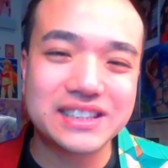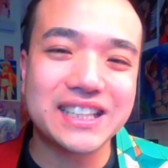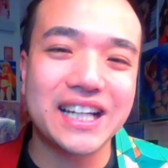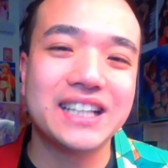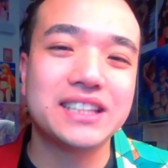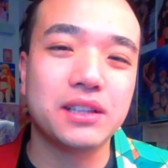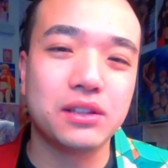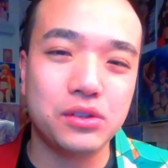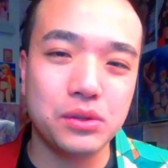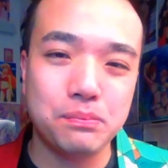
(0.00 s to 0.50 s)

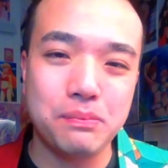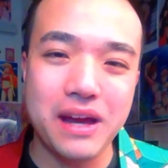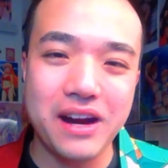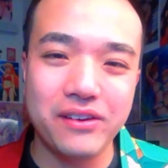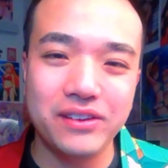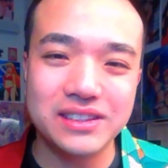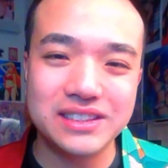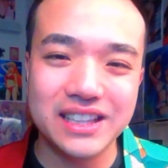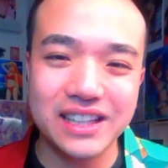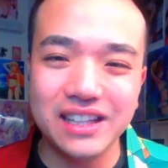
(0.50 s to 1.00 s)
signs of good
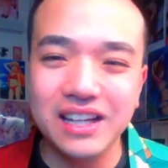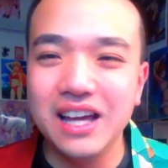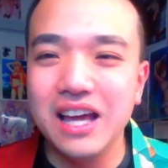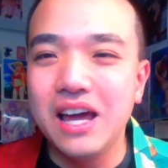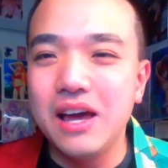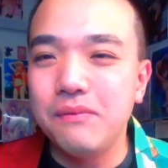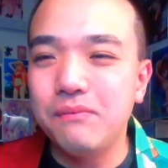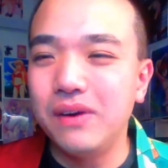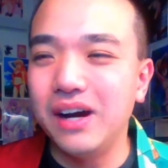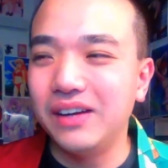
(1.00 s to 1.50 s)
parenting.
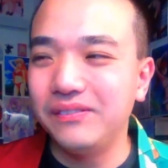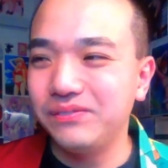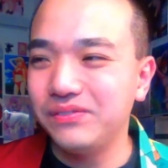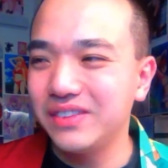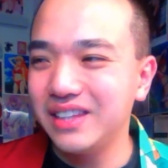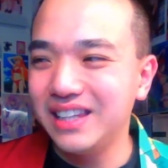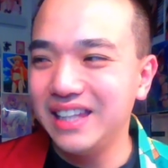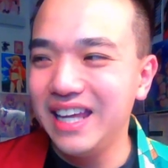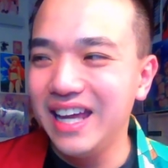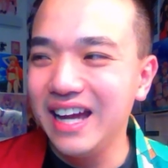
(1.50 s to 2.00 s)
But
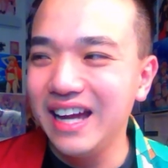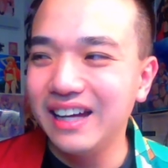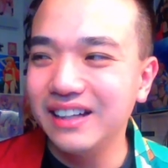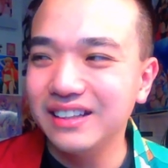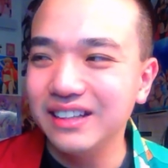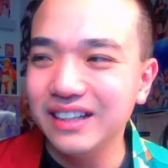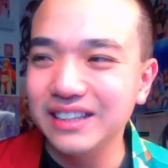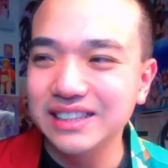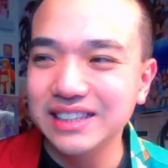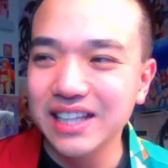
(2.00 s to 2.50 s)
yeah, I
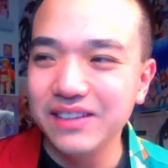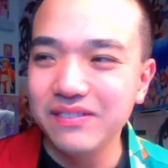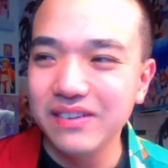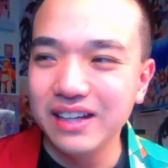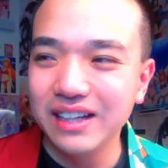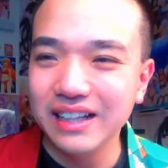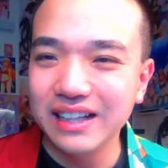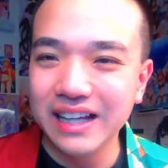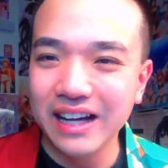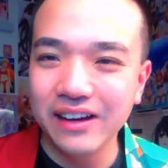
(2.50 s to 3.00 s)
gotta say,
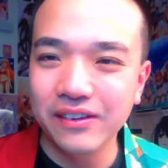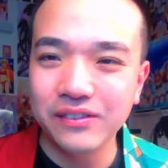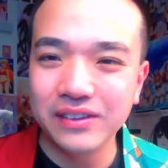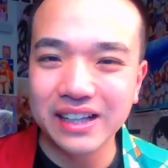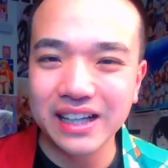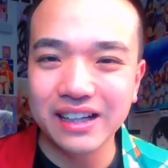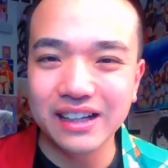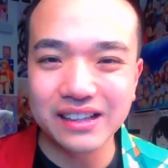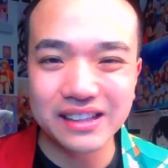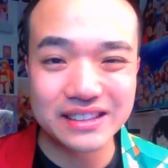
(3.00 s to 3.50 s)
man, now we
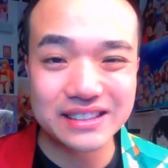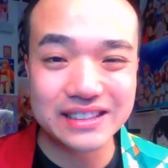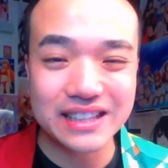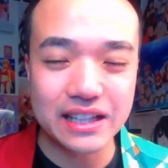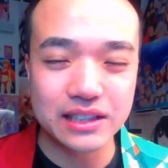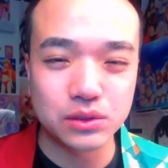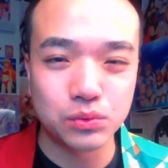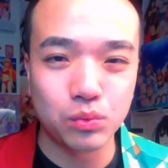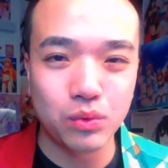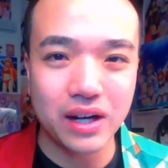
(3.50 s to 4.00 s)
kind of
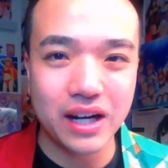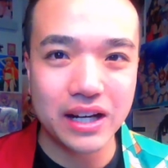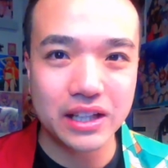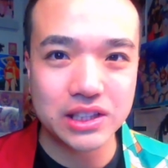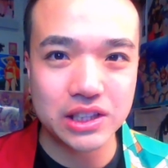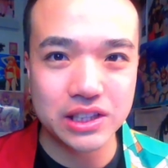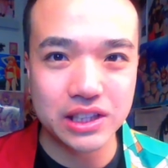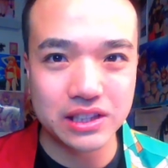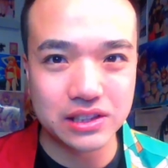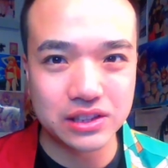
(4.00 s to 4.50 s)
understands why
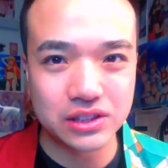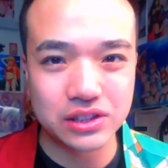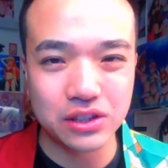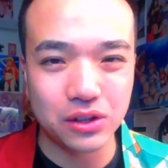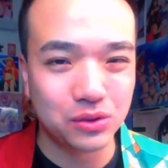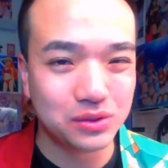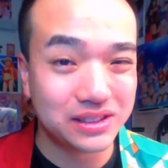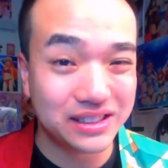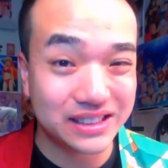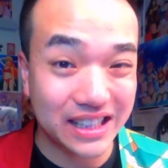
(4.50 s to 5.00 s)
she's
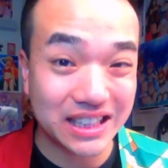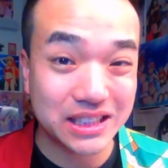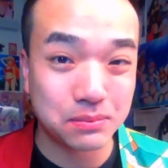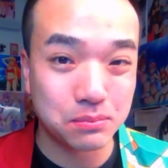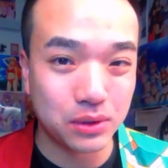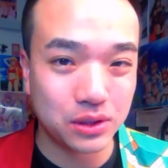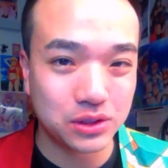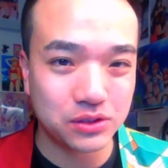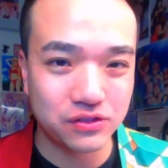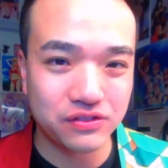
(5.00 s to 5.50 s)
so
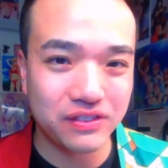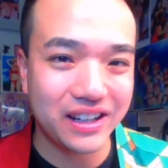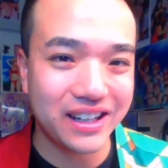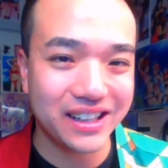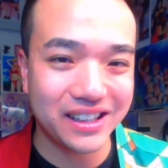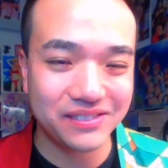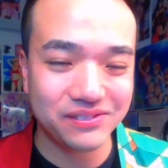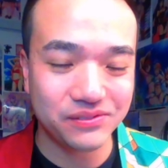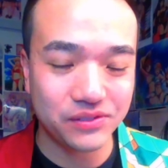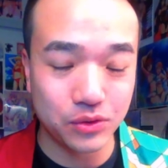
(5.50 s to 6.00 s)
desperate to
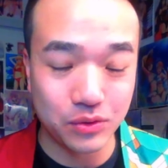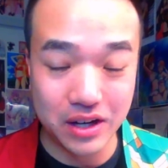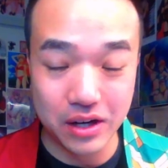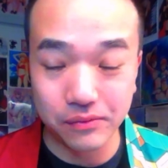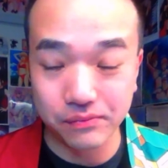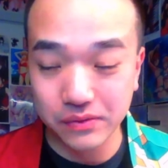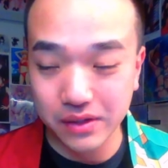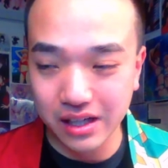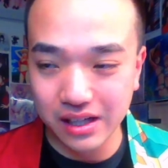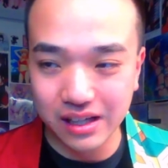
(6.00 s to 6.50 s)
find,
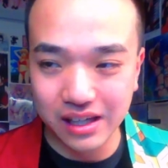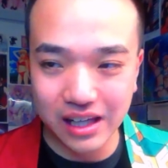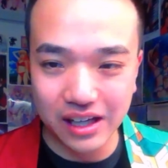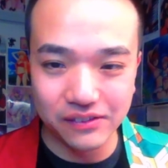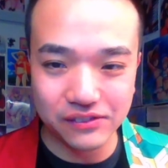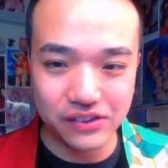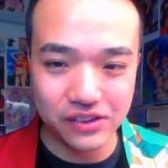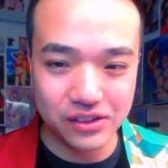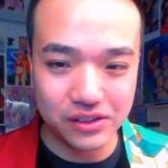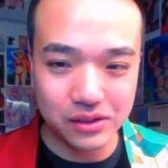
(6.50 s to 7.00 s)
well, a
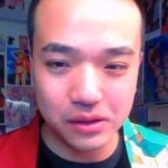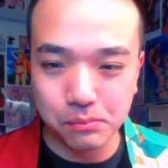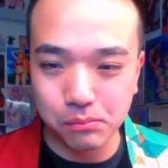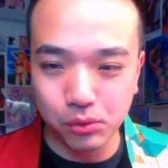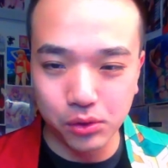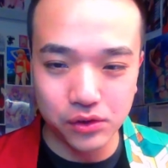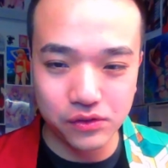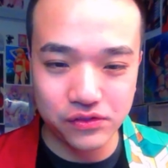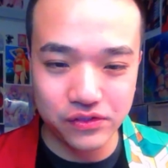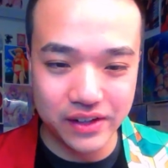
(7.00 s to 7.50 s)
lover, a
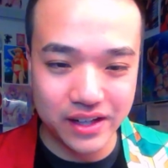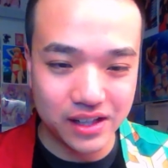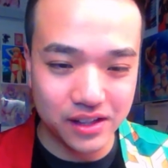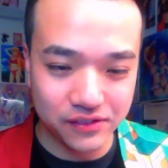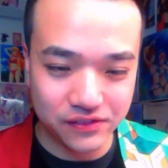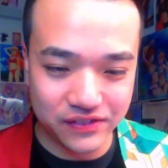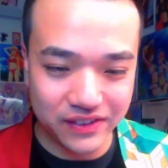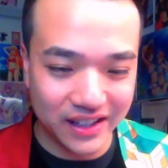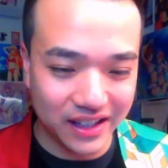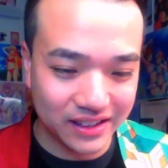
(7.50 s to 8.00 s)
boyfriend,
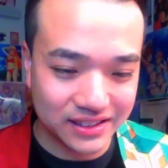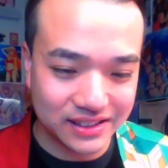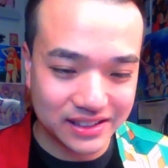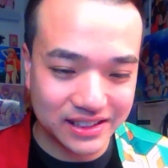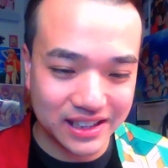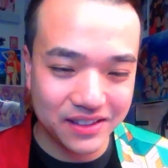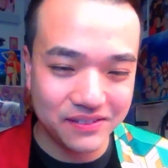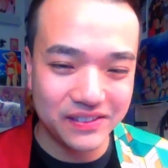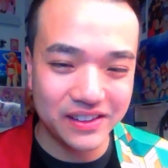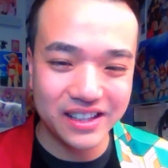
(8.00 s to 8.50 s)
a
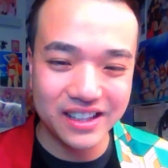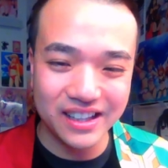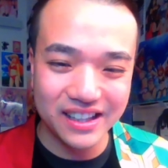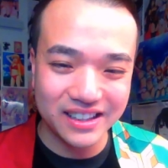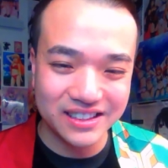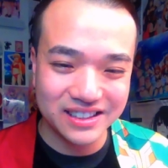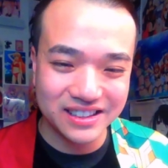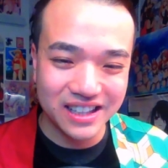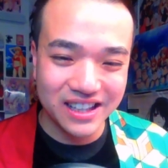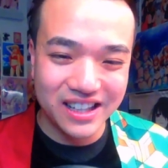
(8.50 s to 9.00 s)
fiance,
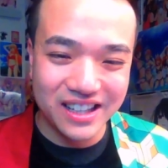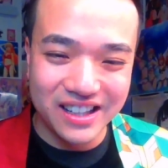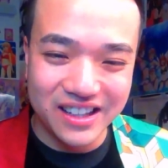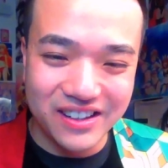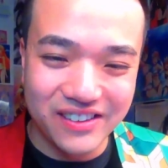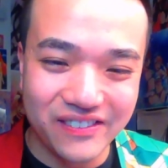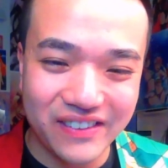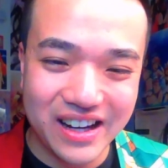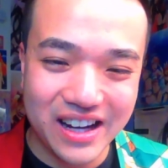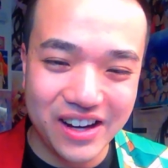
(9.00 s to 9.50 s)
because,
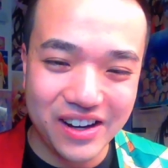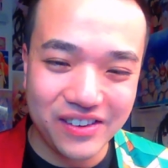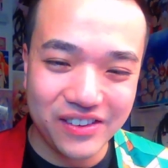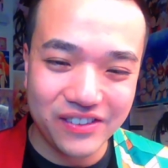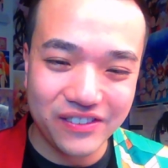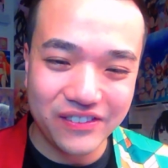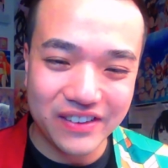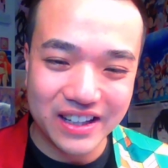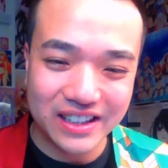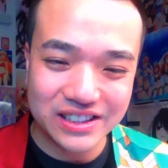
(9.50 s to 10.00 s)

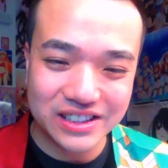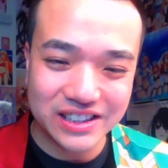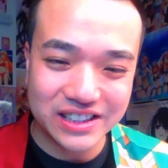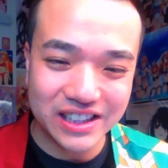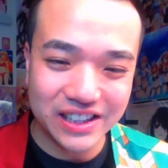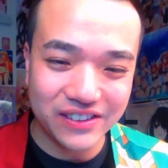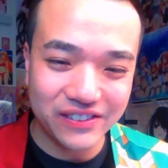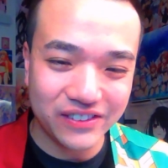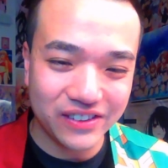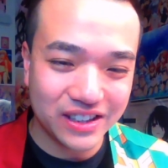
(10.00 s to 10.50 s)
well, when
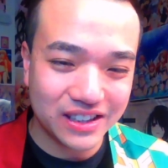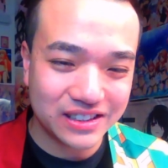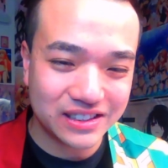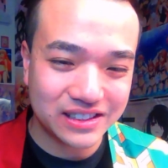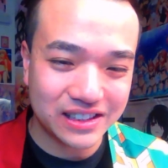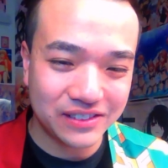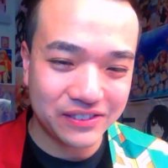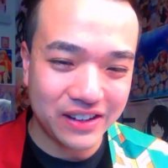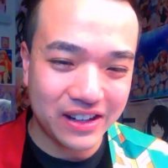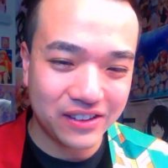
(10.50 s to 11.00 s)
she
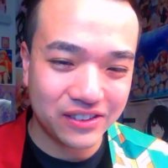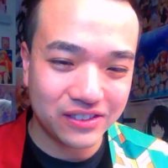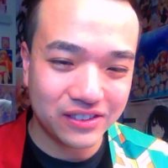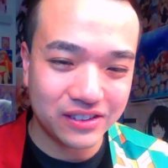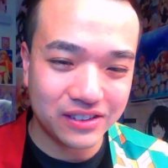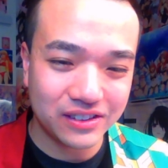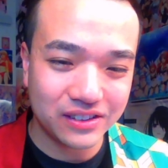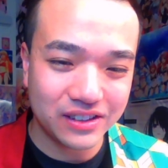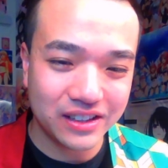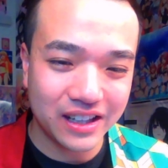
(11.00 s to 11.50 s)
was around
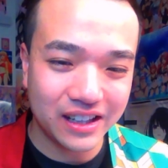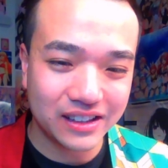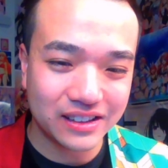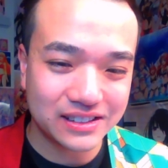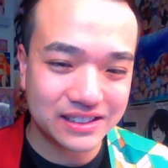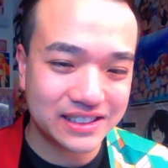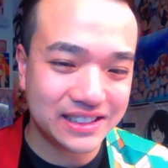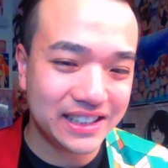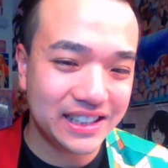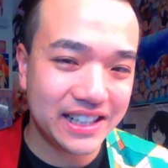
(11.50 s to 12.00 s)
her
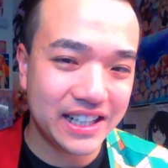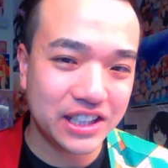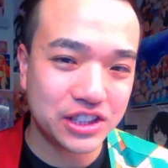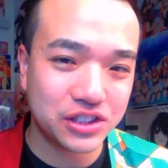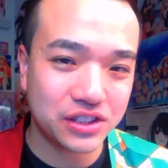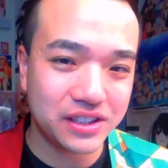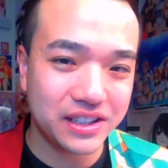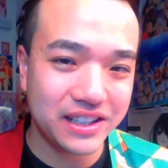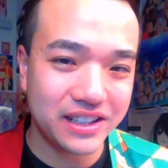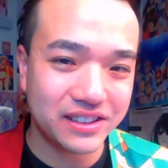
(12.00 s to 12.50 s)
young
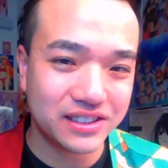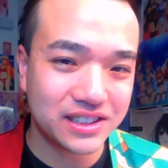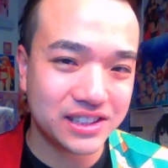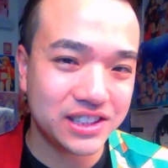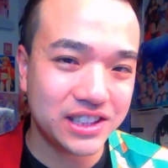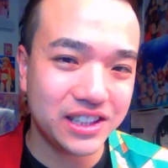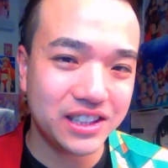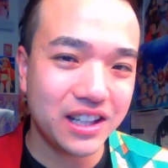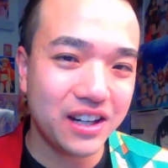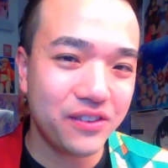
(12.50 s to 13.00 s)
teenager years,
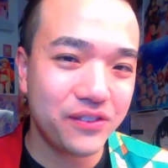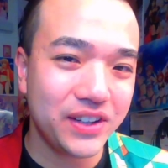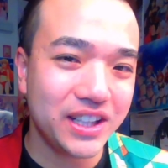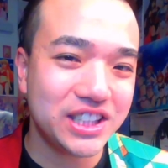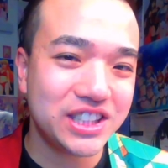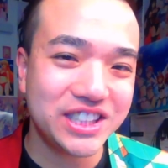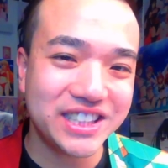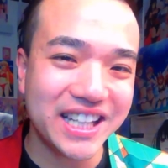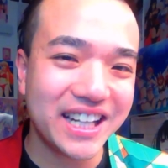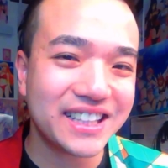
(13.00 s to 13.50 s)
she got
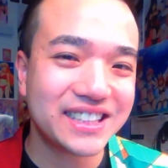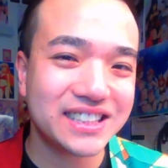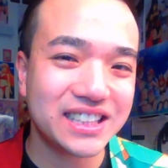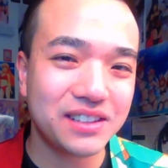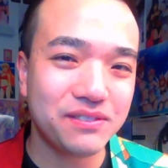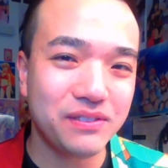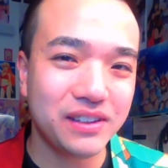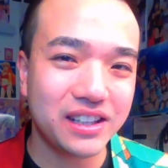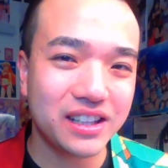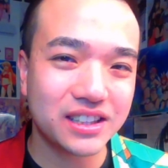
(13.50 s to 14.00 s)

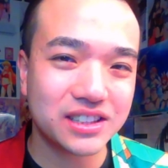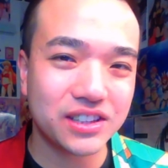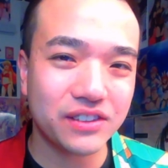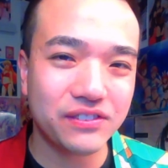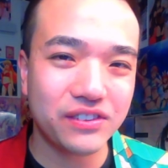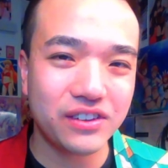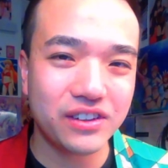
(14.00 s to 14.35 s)
rejected because of